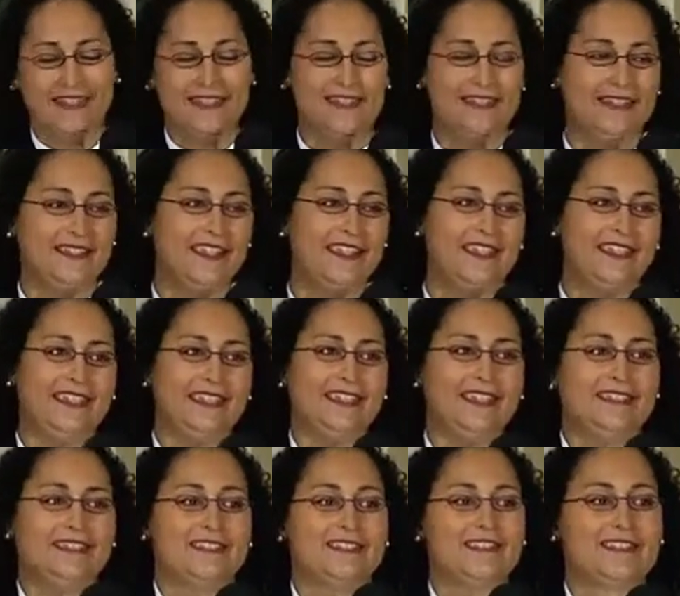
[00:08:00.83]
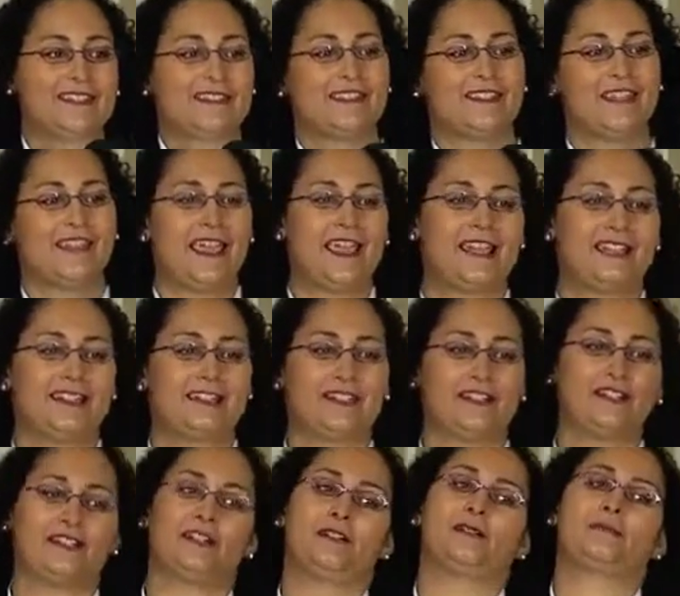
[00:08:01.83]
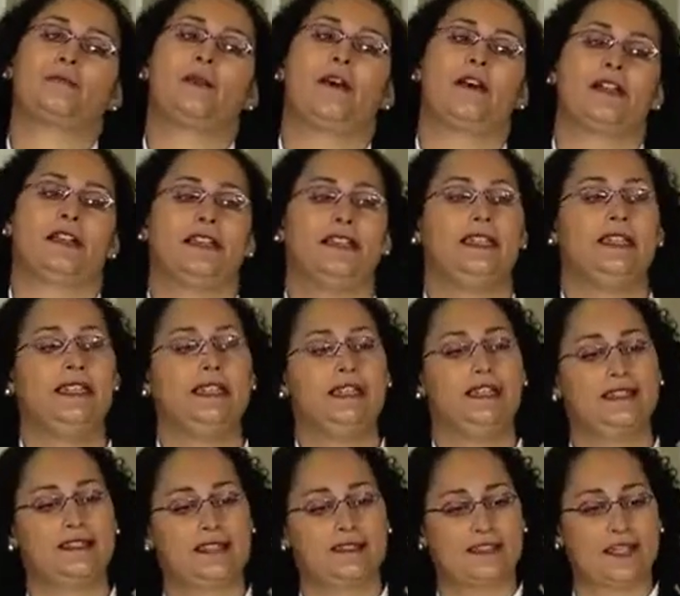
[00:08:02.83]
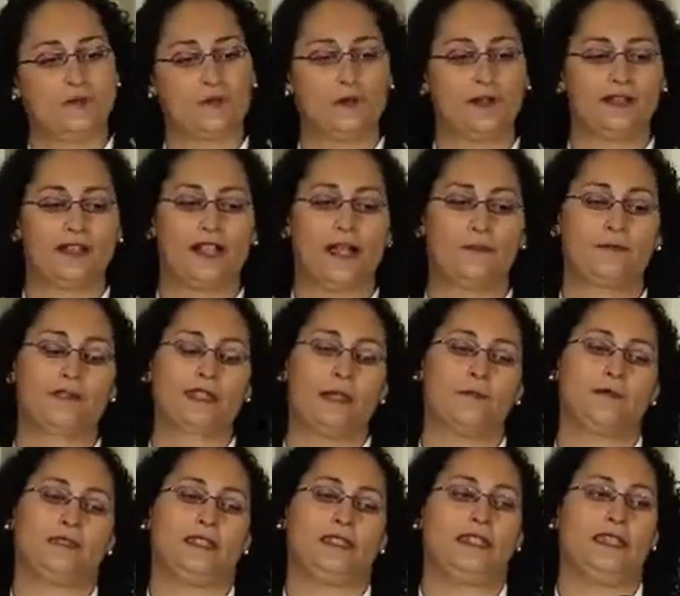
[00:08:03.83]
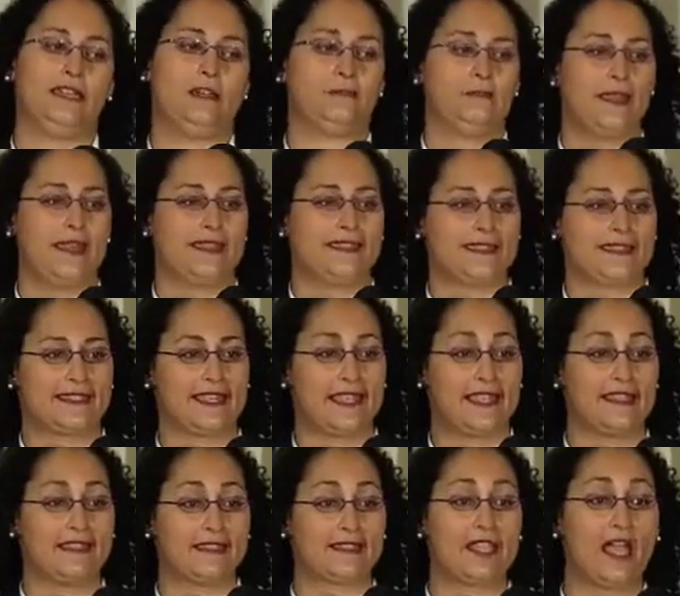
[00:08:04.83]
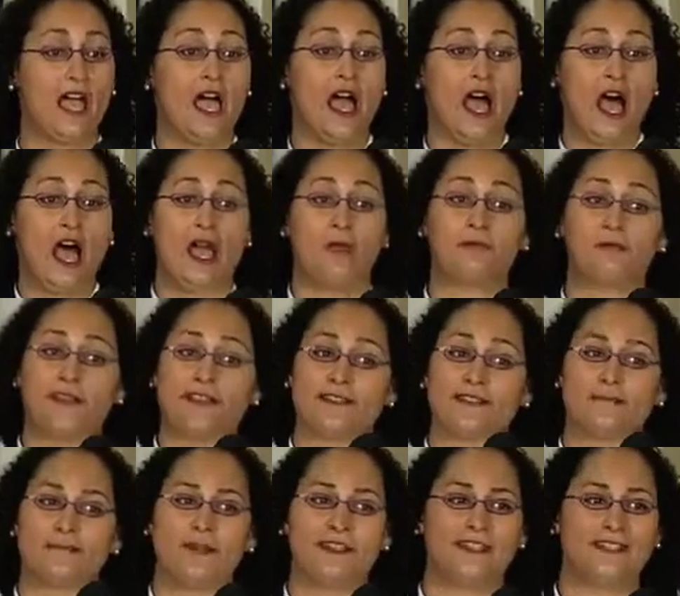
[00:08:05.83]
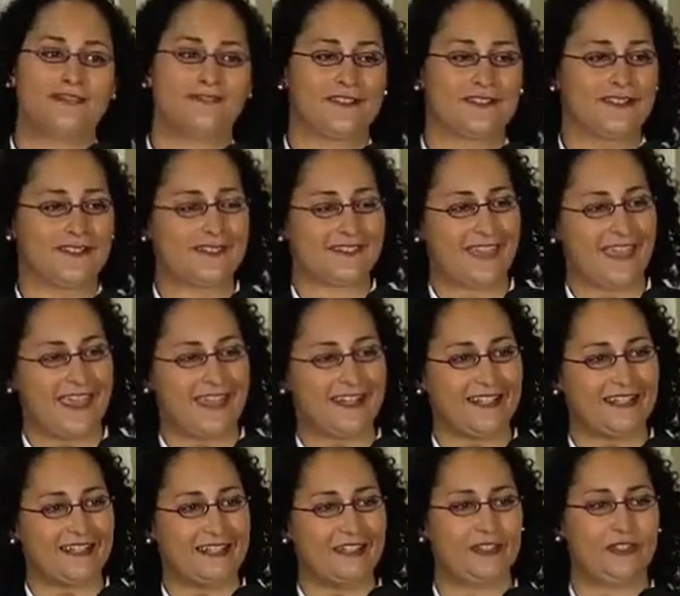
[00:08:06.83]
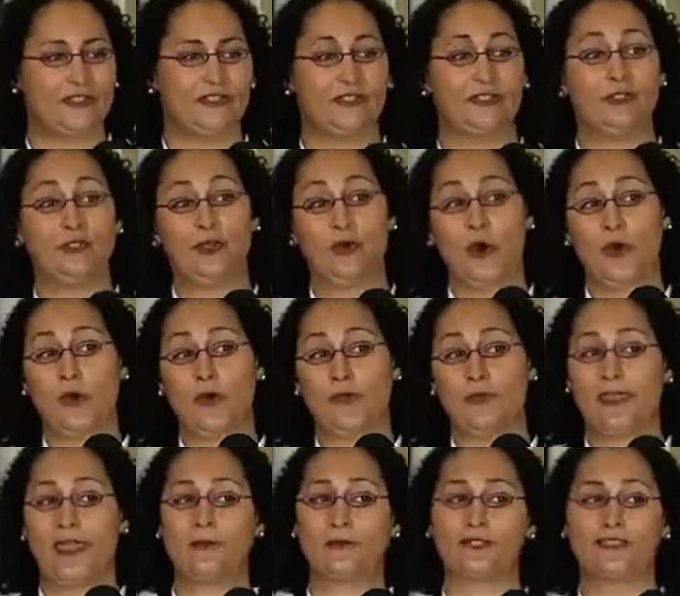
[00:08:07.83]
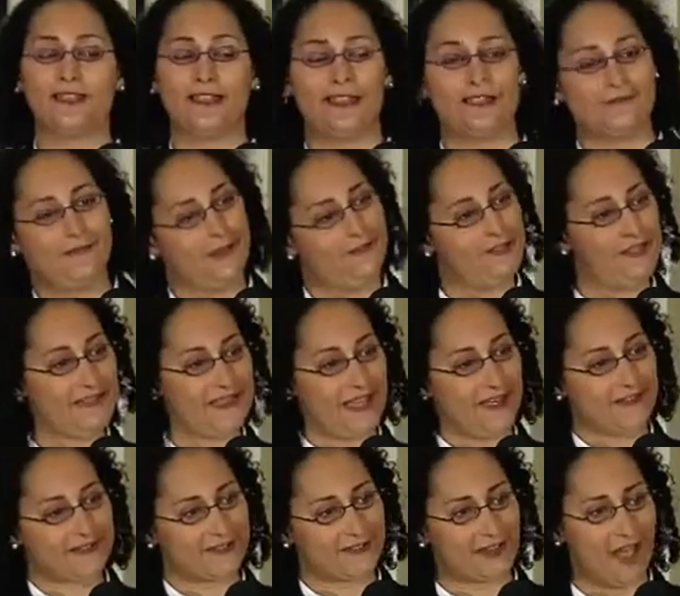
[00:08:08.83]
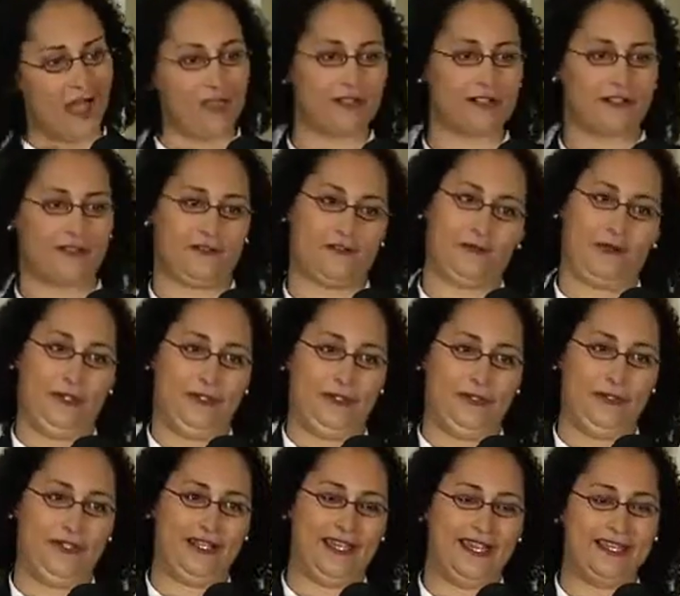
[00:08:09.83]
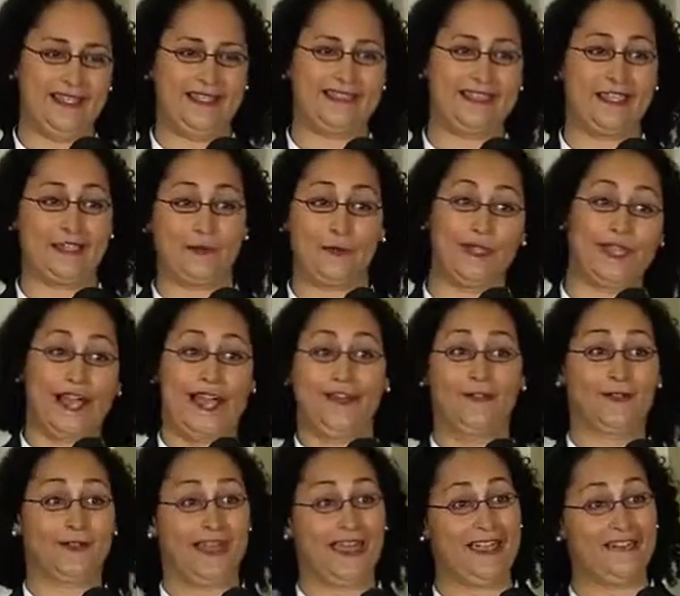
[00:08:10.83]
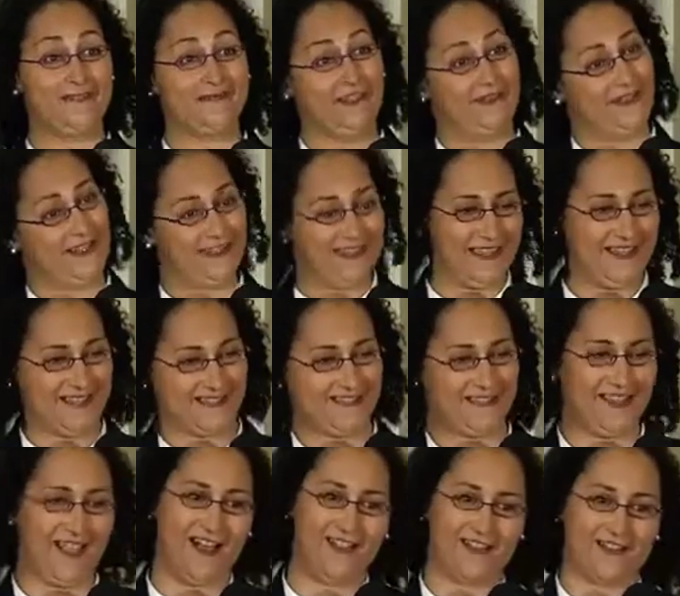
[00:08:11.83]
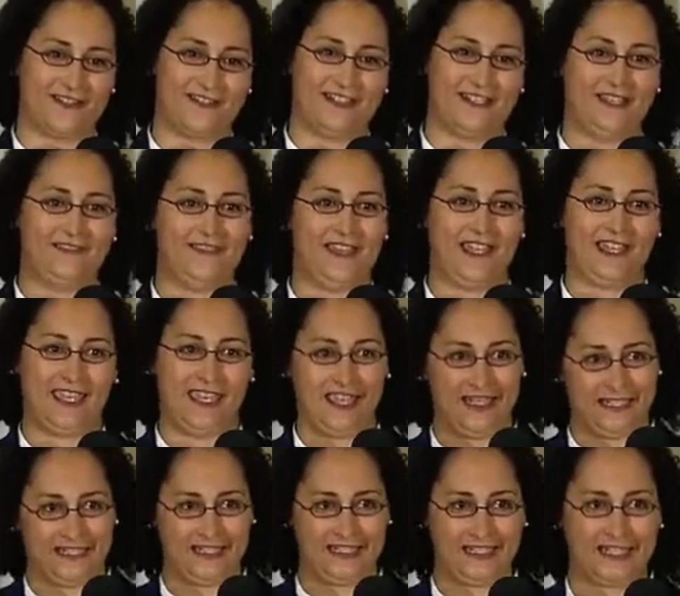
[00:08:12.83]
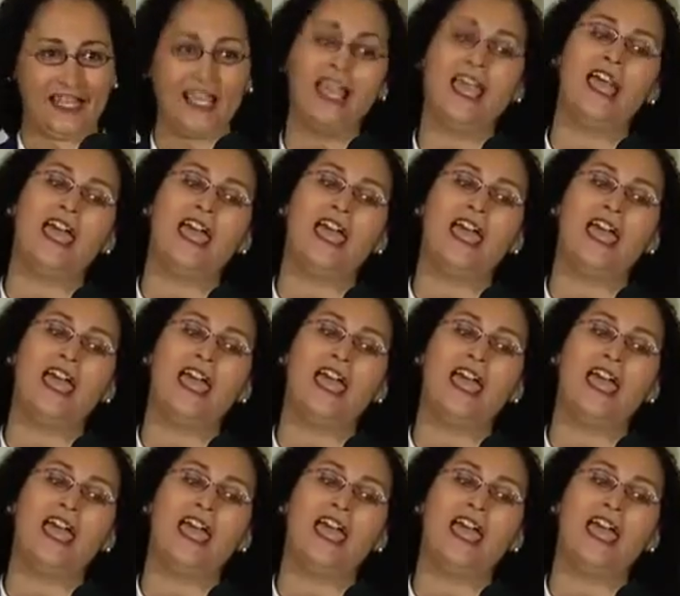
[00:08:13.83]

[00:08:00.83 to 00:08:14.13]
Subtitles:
He is sitting at a dinner party. Someone comes up to him and says, "I'm raising money for this candidate. They would like $50,000 from you." And he says, "Well, I don't have $50,000 to give that candidate."